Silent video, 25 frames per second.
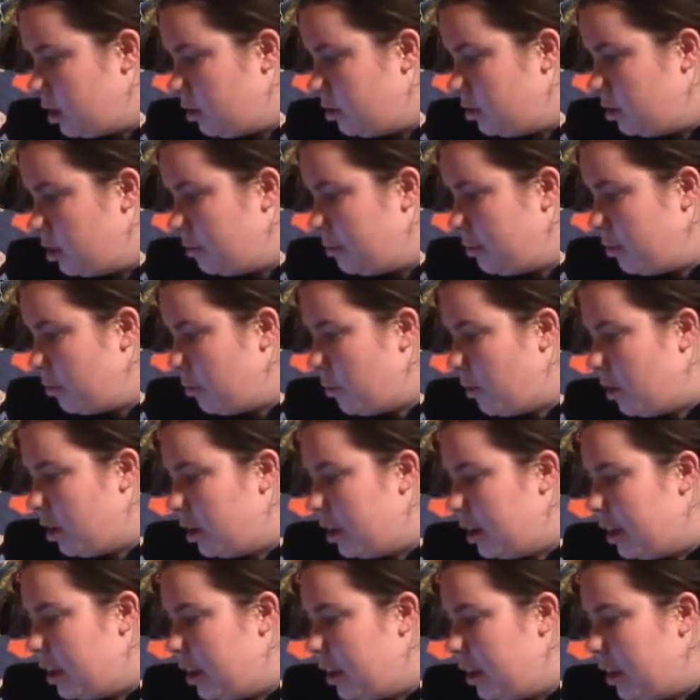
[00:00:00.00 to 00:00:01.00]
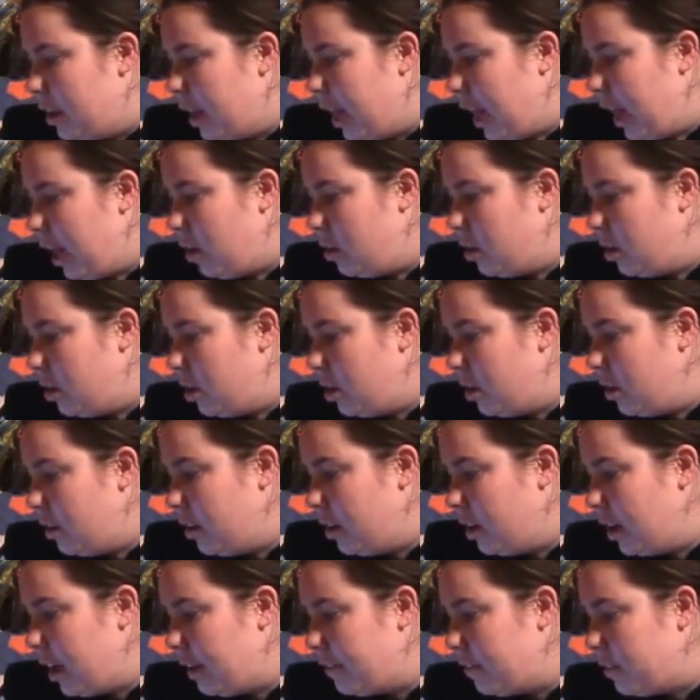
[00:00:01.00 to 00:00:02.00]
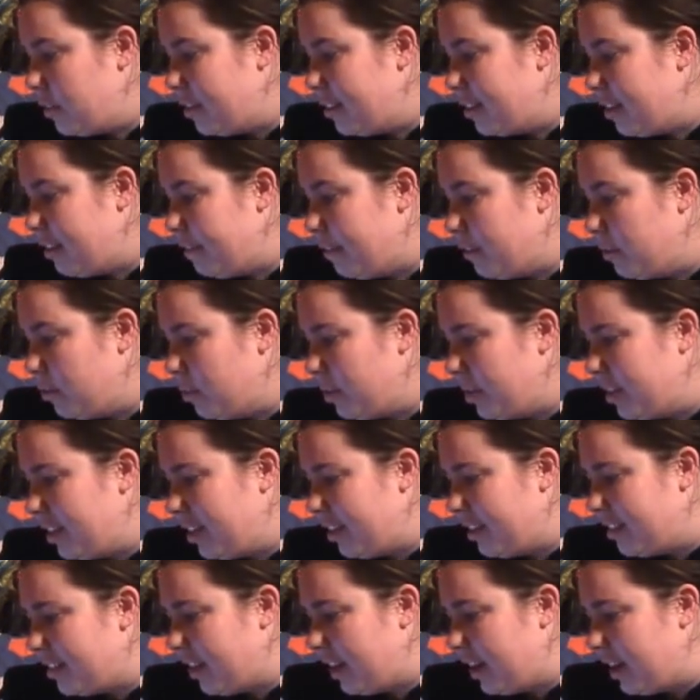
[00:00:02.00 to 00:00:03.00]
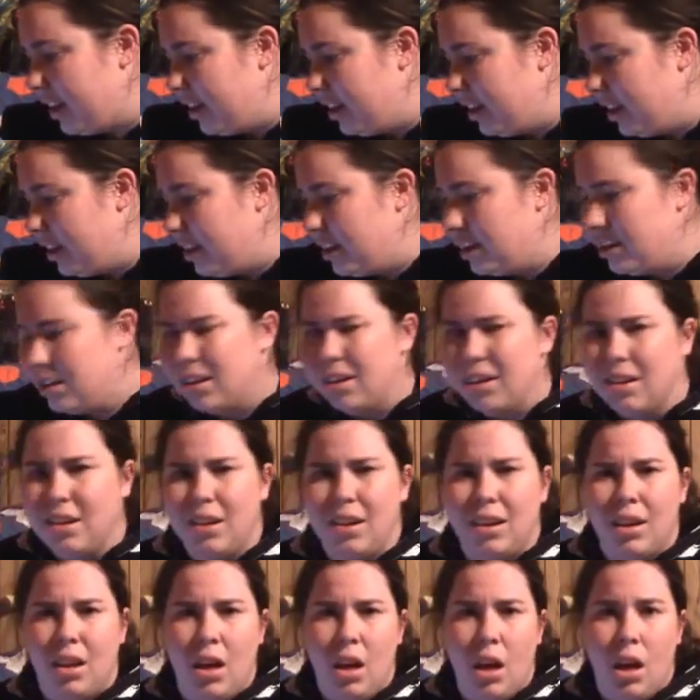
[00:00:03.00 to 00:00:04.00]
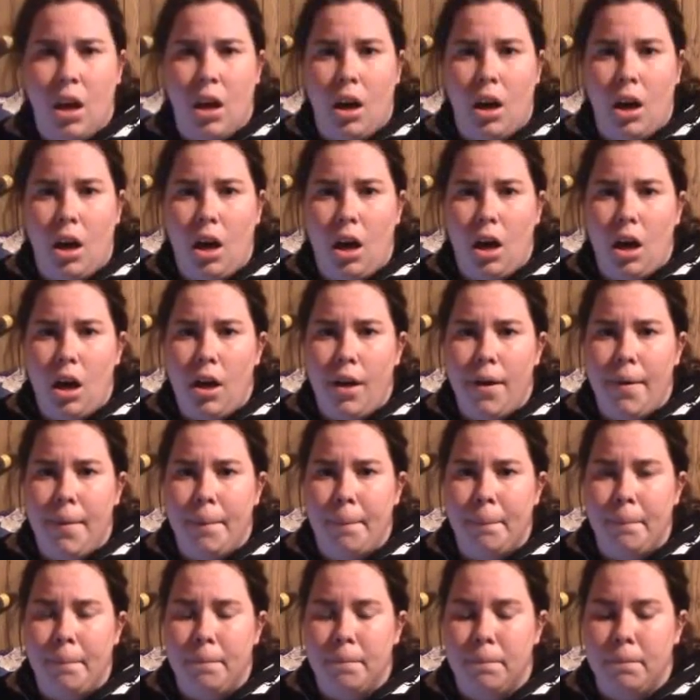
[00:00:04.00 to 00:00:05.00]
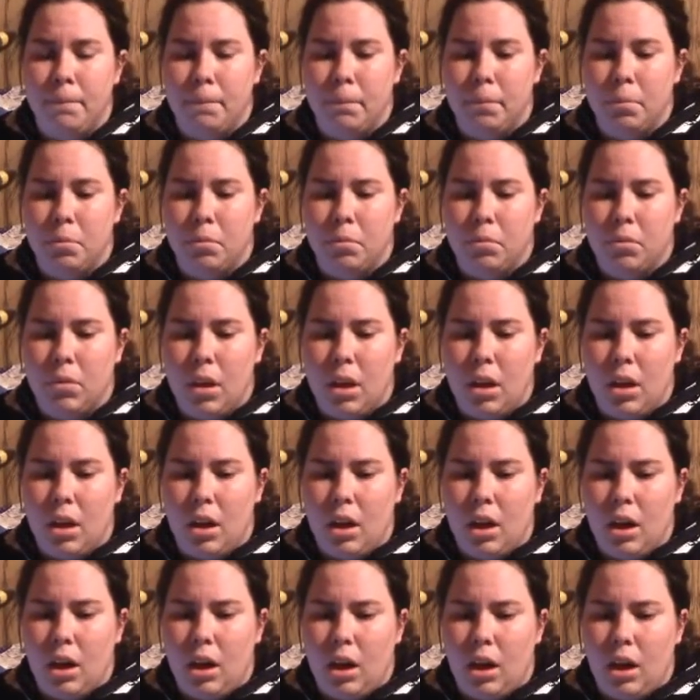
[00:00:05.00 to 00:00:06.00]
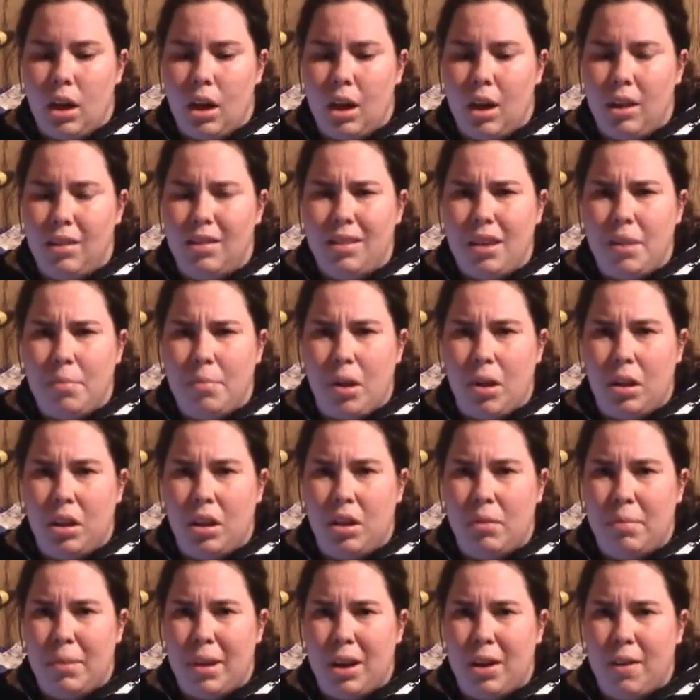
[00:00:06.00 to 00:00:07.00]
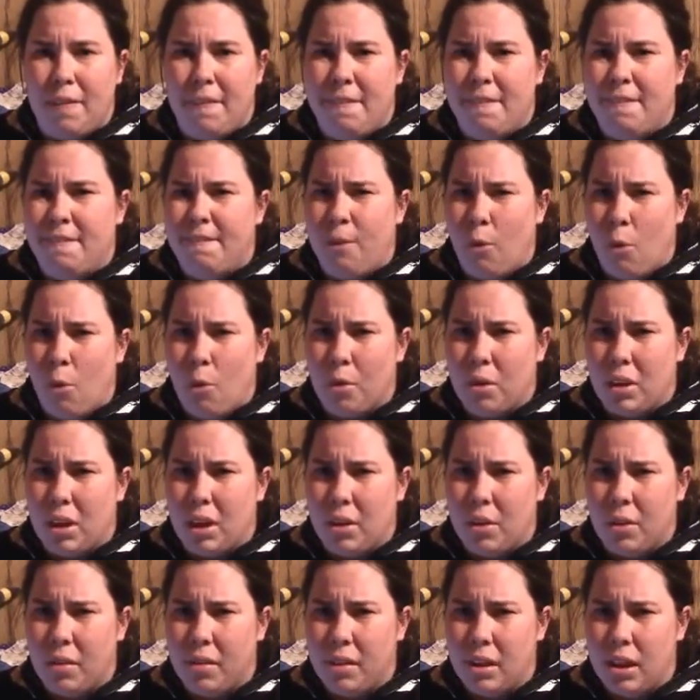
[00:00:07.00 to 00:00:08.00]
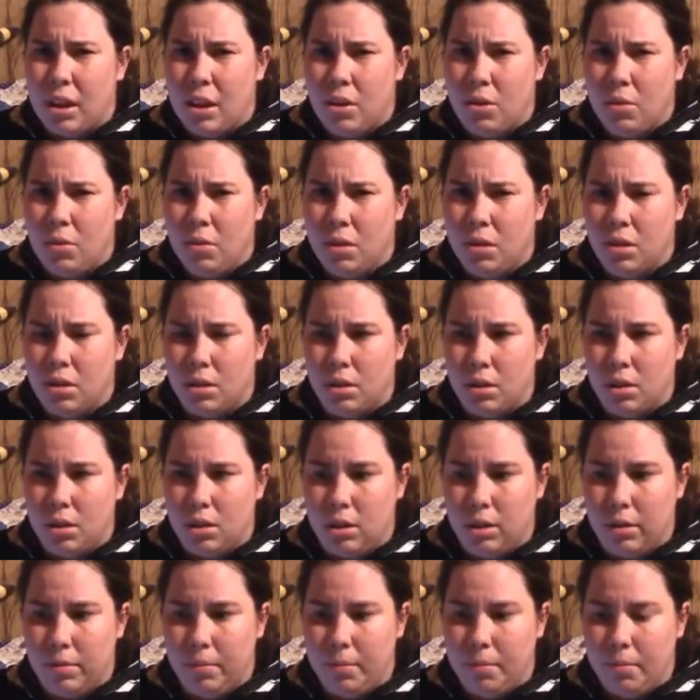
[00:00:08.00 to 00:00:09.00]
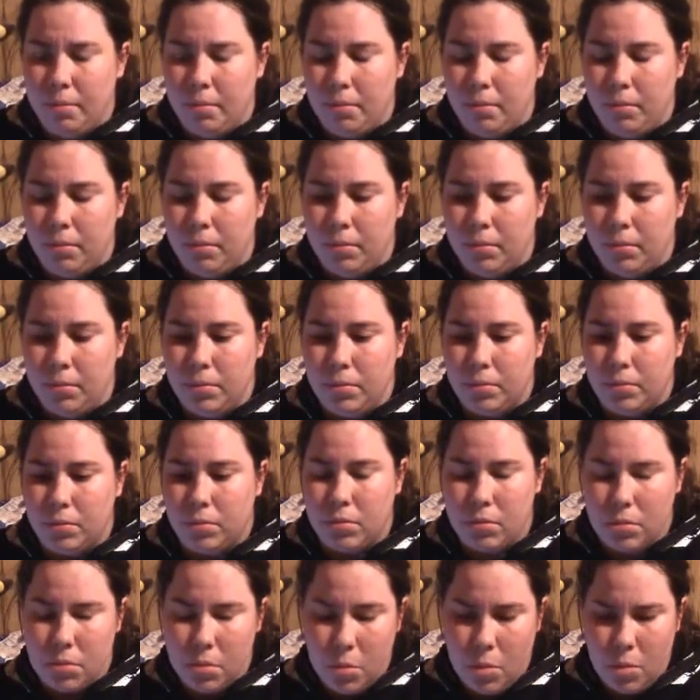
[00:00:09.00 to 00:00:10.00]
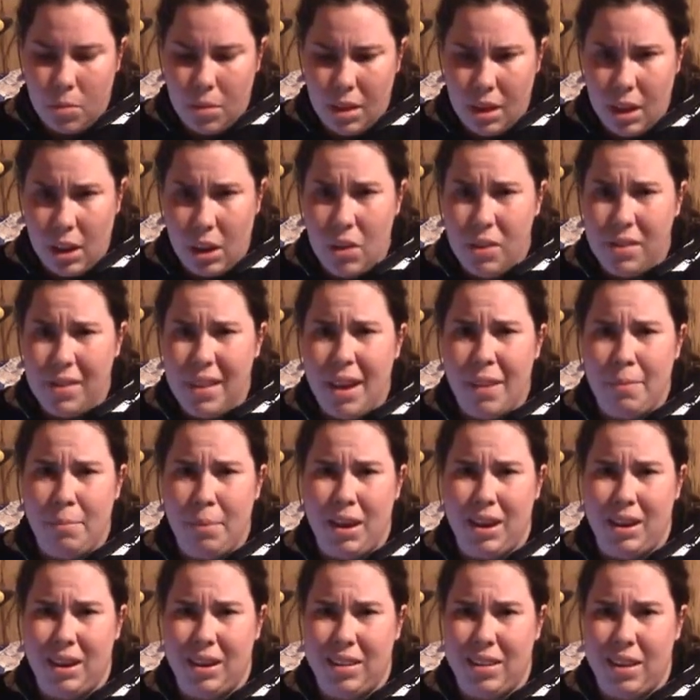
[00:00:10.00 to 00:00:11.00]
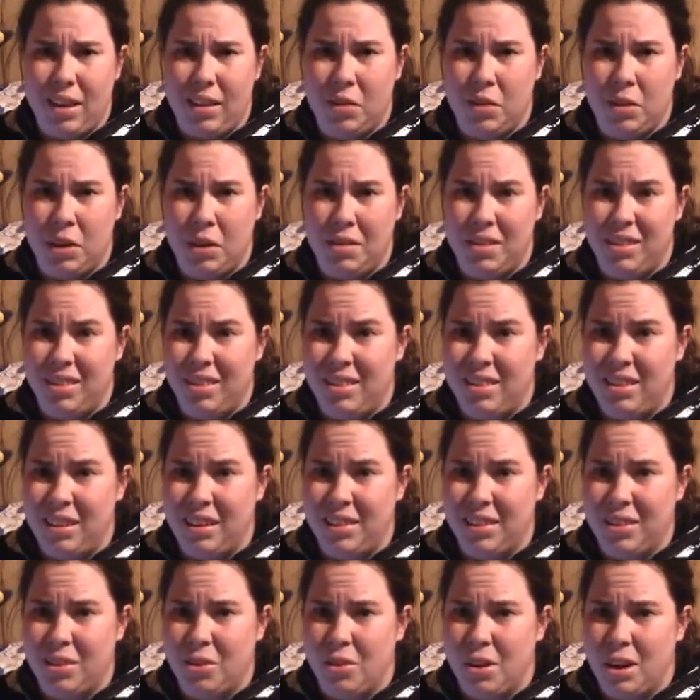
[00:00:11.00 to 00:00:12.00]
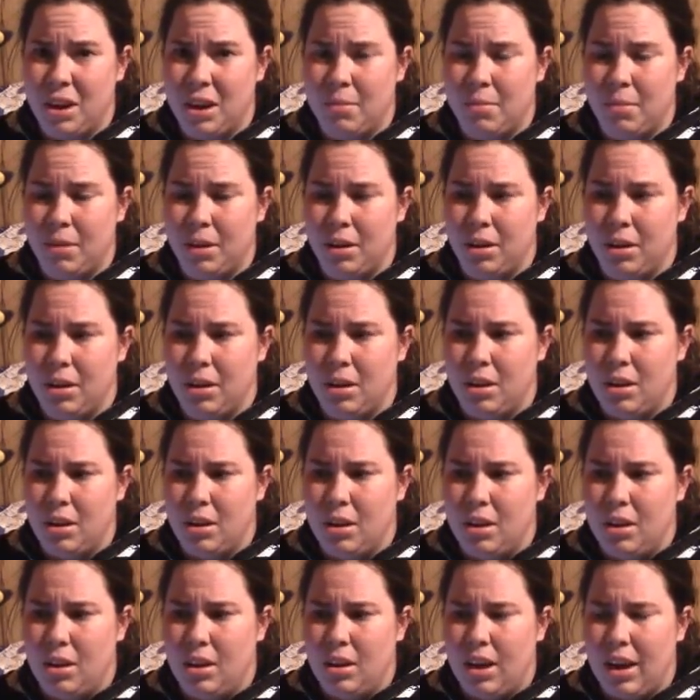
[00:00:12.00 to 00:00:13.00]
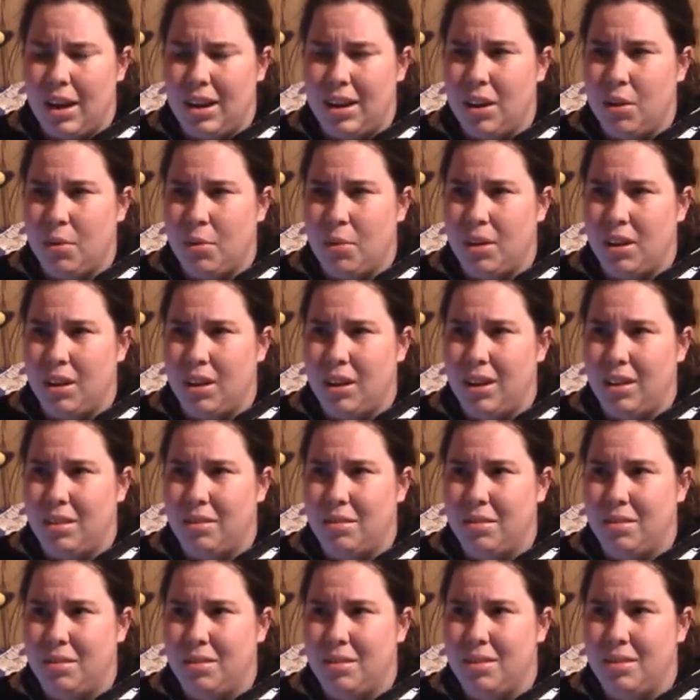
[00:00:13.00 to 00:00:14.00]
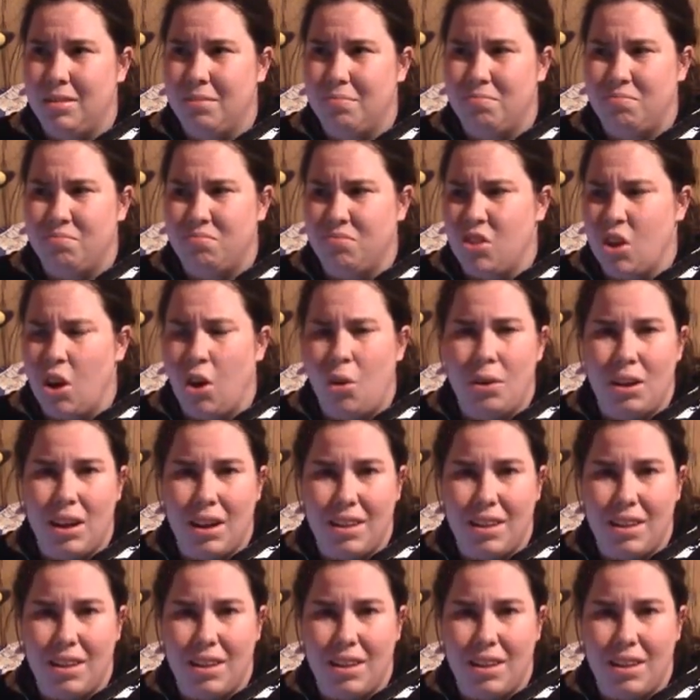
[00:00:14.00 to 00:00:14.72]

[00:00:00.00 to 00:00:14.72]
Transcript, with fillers: Number one, how long have you suffered with anxiety? Um, I'd say probably about four years now. Um, I used to have panic attacks when I was in sixth grade, but I didn't really know it